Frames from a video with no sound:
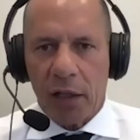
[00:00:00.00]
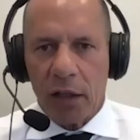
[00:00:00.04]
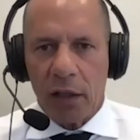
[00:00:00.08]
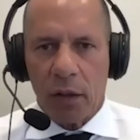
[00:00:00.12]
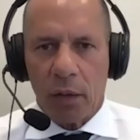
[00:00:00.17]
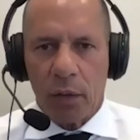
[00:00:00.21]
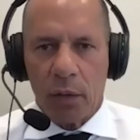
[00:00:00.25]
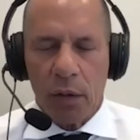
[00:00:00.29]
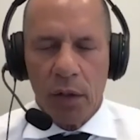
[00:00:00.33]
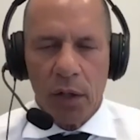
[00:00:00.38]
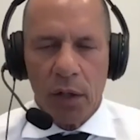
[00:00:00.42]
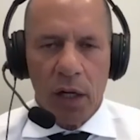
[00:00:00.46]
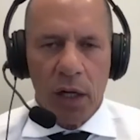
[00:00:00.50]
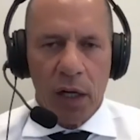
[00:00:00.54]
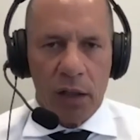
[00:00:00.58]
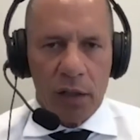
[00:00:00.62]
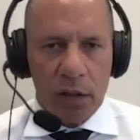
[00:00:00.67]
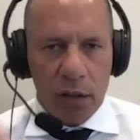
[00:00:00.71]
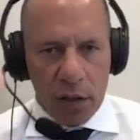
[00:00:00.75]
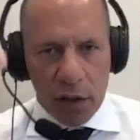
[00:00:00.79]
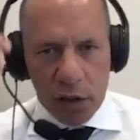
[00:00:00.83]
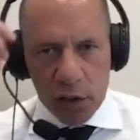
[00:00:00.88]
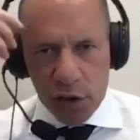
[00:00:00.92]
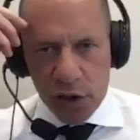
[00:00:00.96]
You know, are
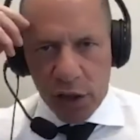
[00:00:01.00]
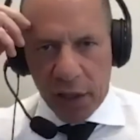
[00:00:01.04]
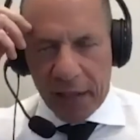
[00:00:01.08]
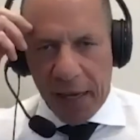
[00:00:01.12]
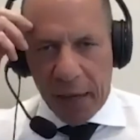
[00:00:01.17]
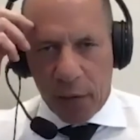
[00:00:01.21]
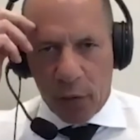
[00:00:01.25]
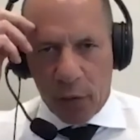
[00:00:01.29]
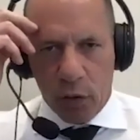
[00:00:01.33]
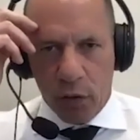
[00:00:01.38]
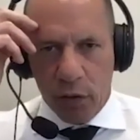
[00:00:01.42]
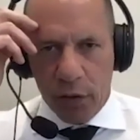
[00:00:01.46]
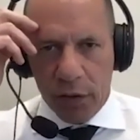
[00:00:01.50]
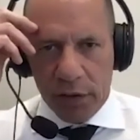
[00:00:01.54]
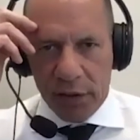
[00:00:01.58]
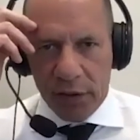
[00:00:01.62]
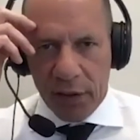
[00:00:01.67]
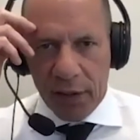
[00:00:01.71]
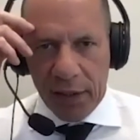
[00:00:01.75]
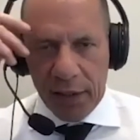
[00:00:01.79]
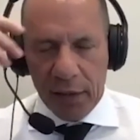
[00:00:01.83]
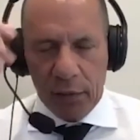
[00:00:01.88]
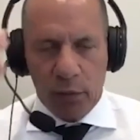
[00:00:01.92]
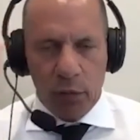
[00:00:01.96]
you're going to check out early tonight.